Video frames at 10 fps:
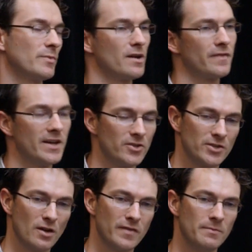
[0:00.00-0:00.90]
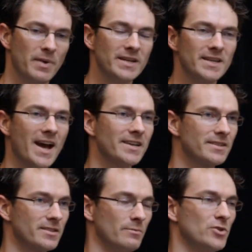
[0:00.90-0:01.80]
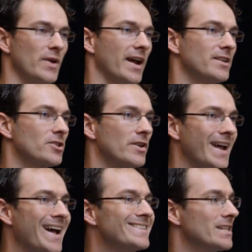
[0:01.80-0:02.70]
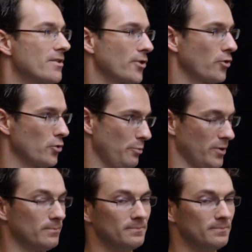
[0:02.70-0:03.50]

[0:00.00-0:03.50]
might find yourself in, but he asks them to answer it as the other group.